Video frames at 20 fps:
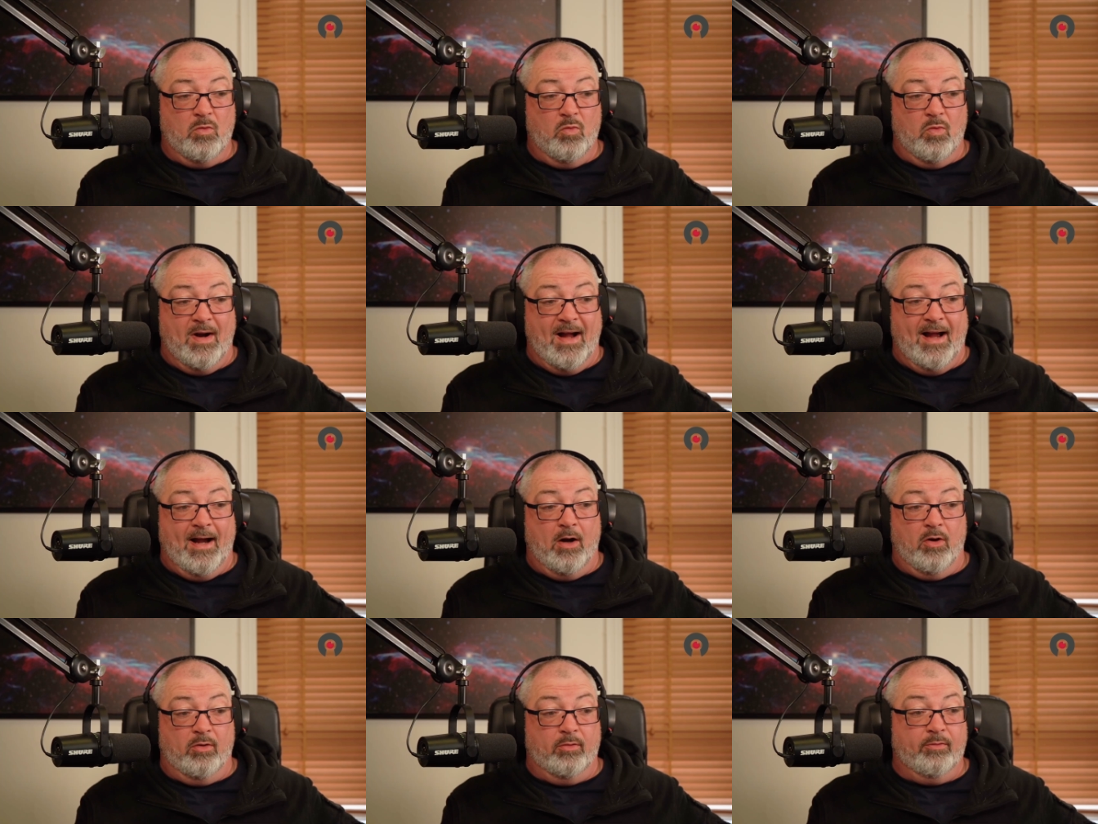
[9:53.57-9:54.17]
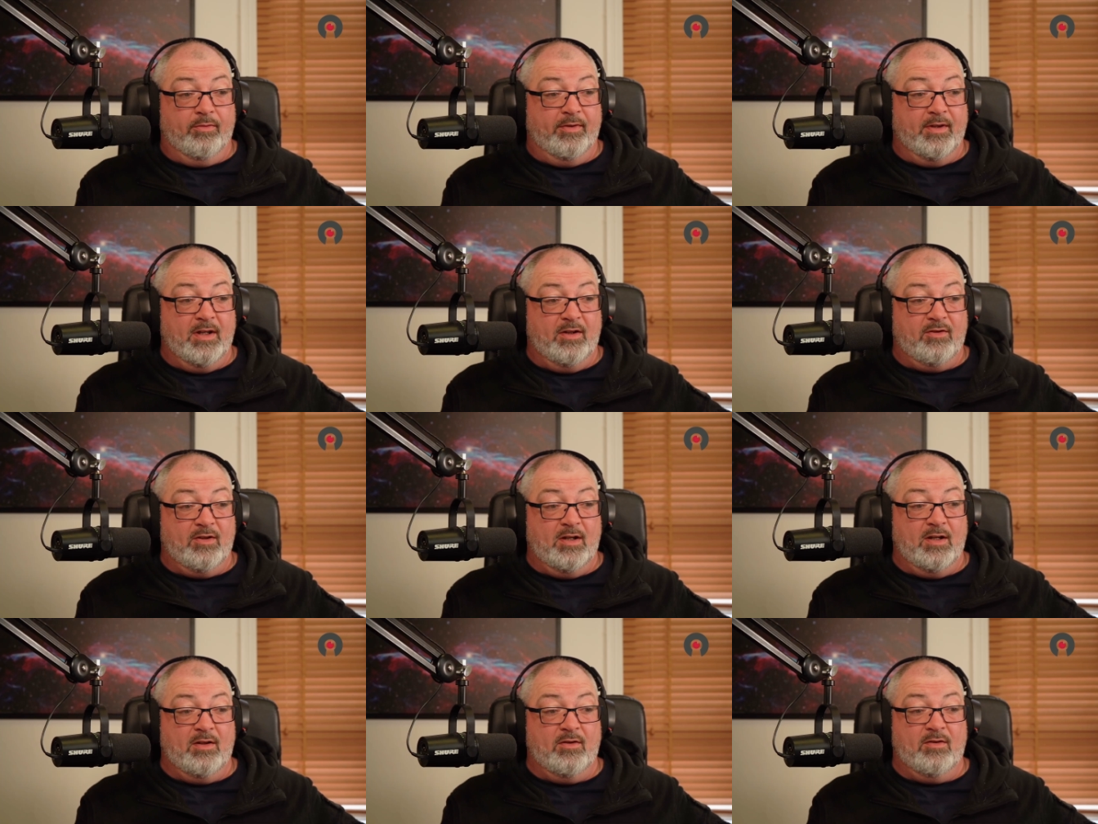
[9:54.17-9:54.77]
Wow,
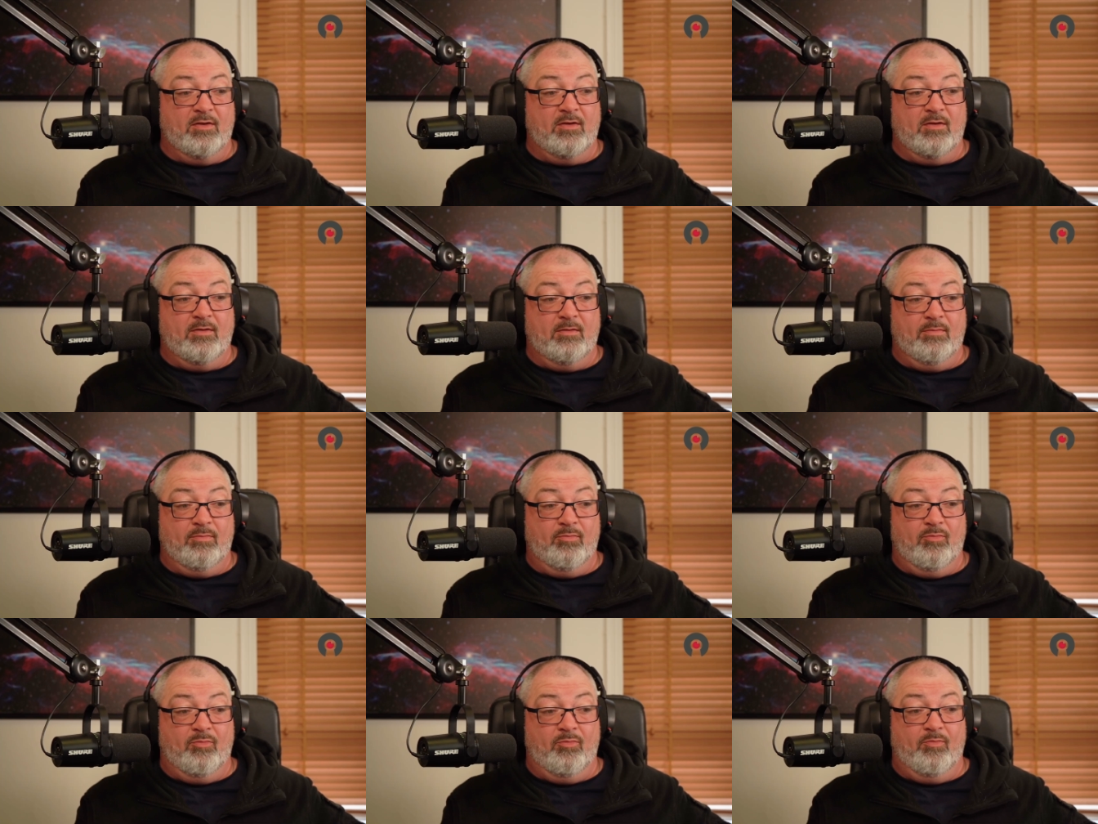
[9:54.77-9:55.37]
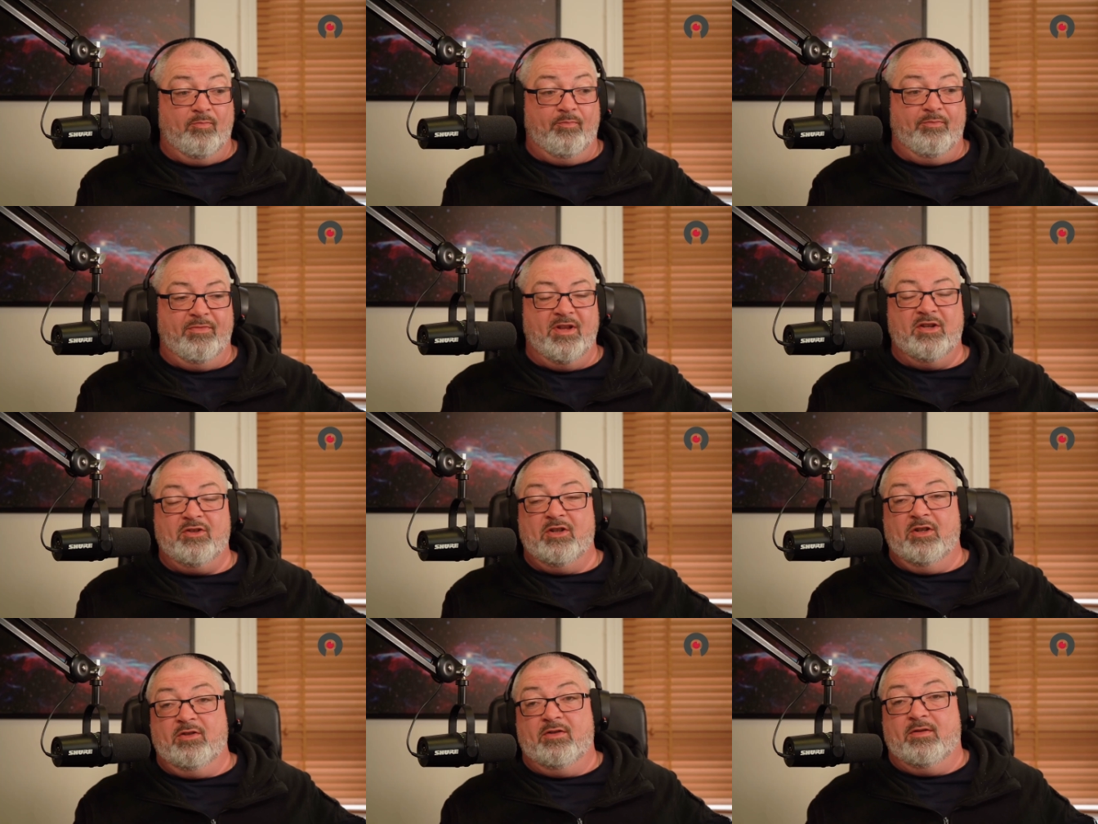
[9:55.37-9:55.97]
this is
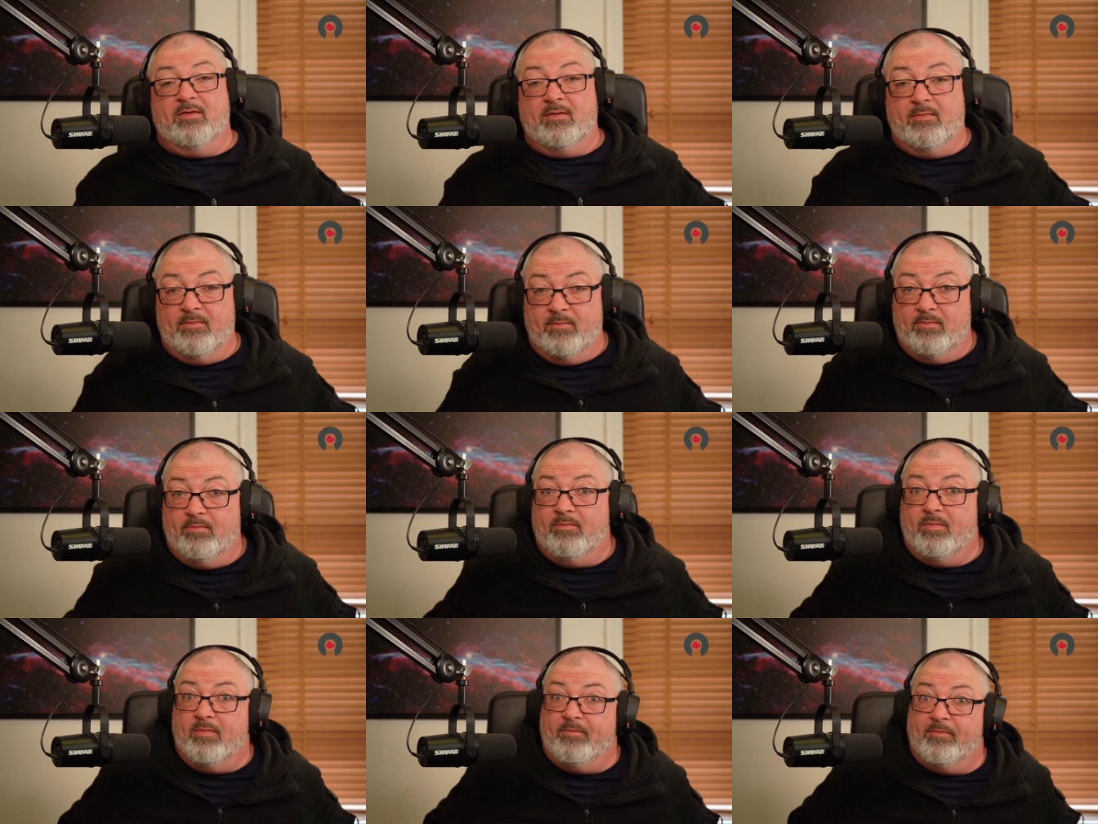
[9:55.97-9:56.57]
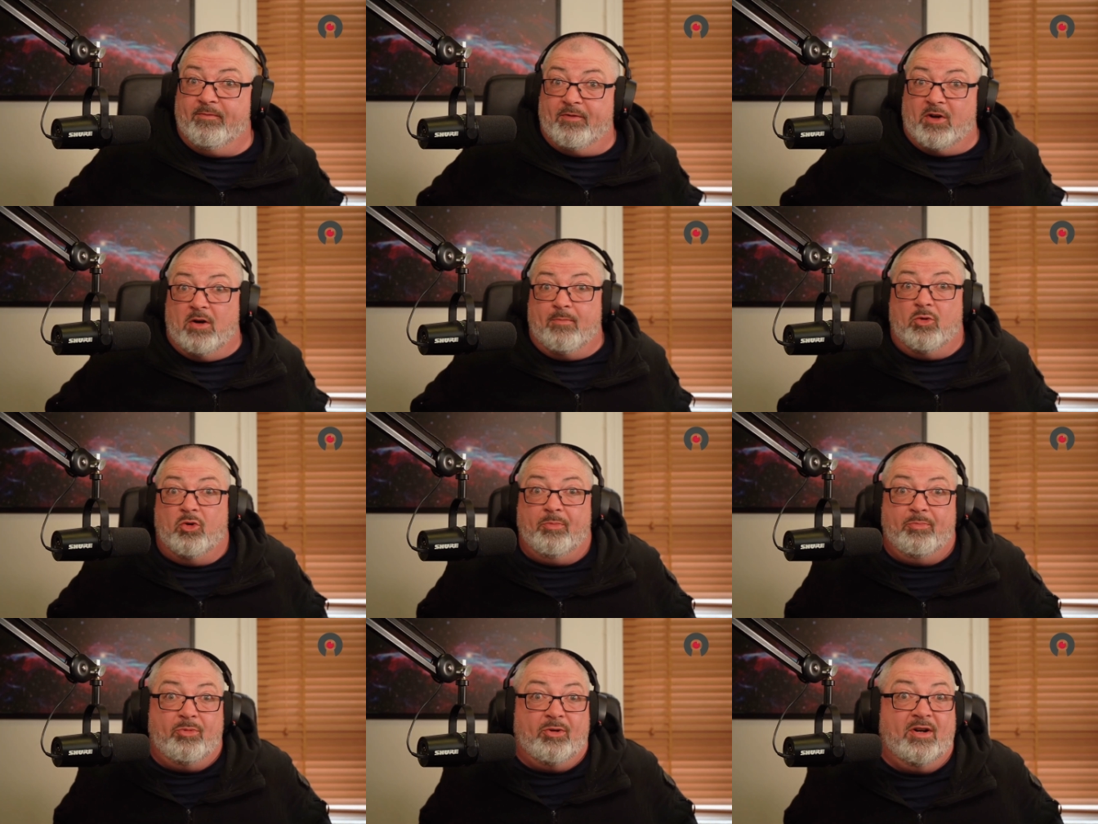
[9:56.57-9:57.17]
this is far
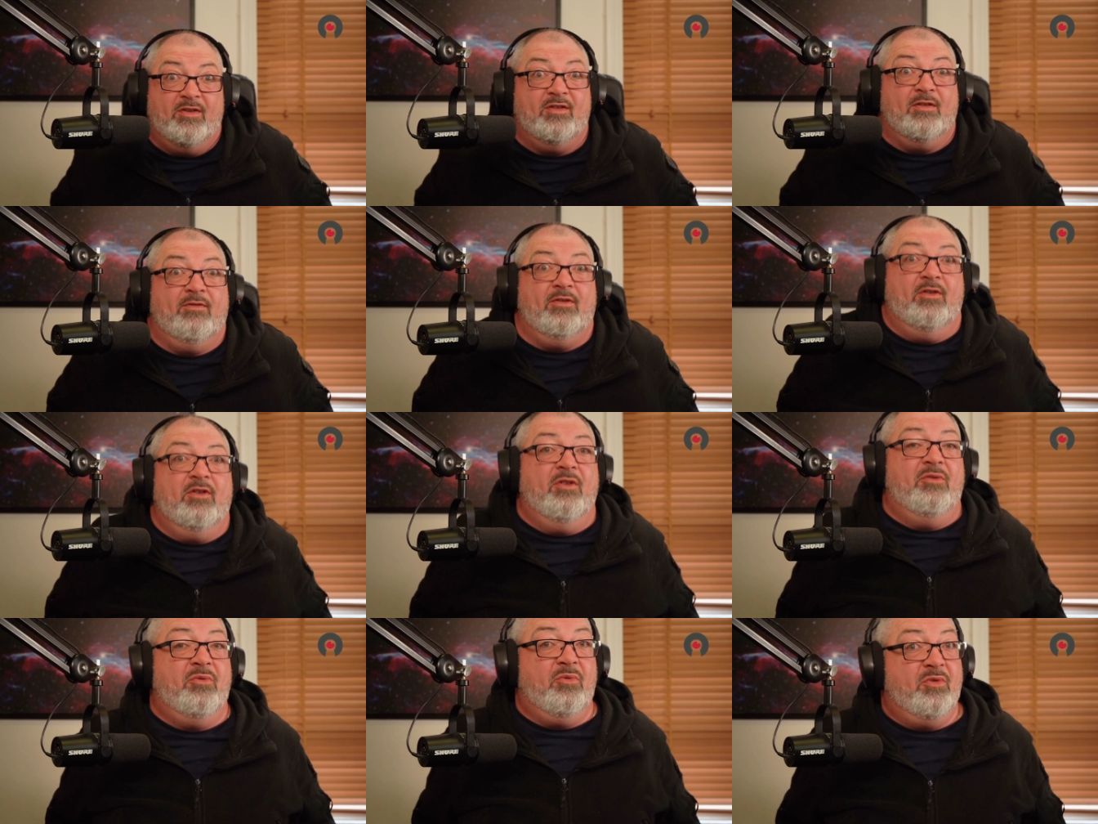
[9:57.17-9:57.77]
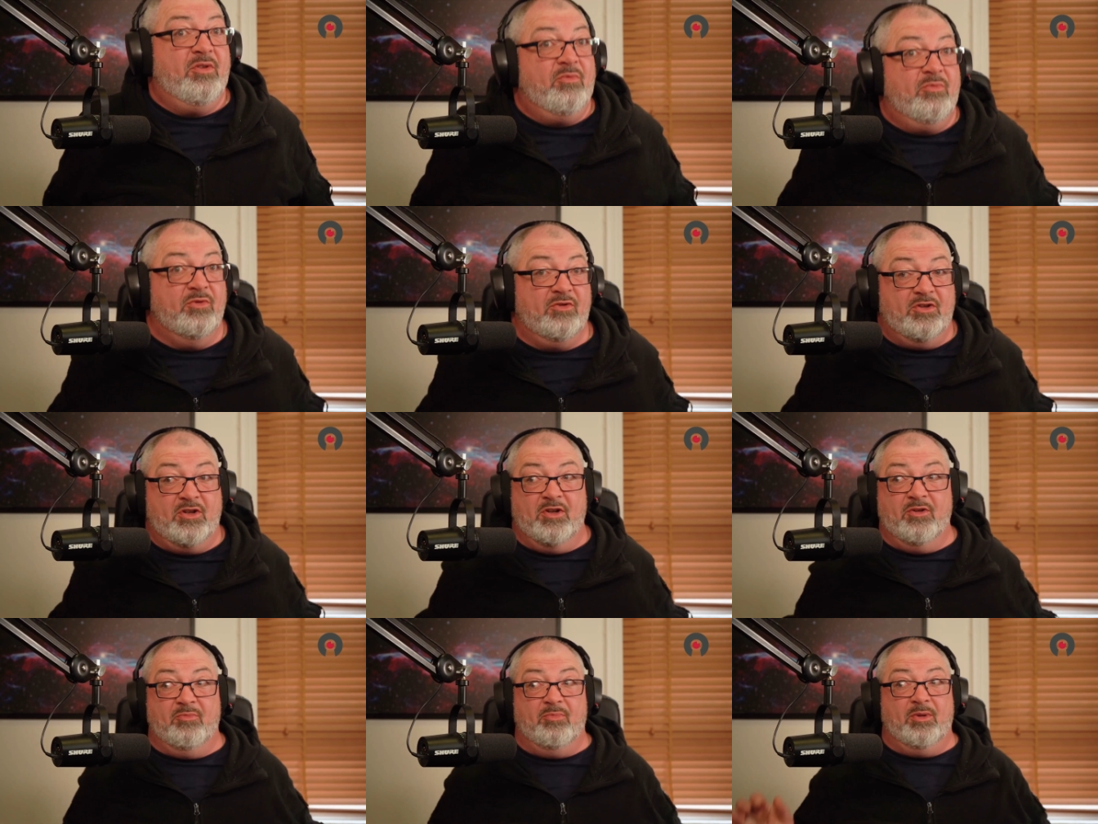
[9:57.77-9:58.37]
more impressive than I thought it was
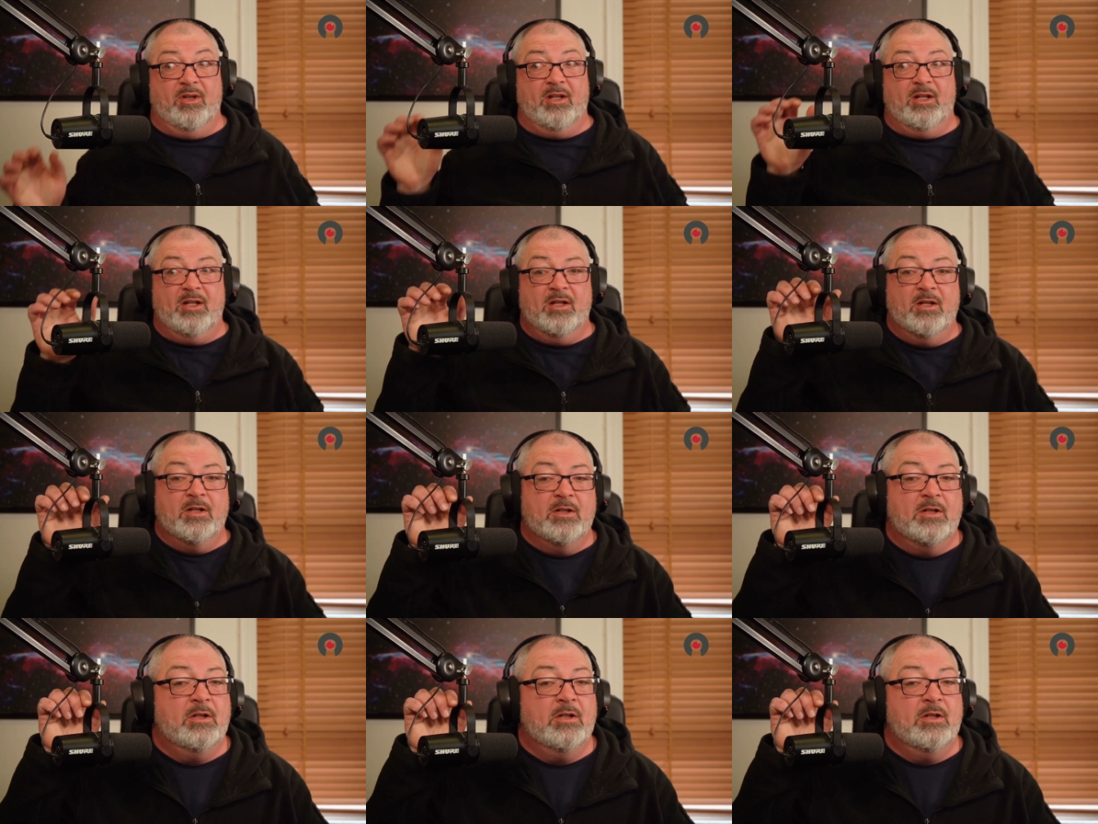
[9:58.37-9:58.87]
going to be.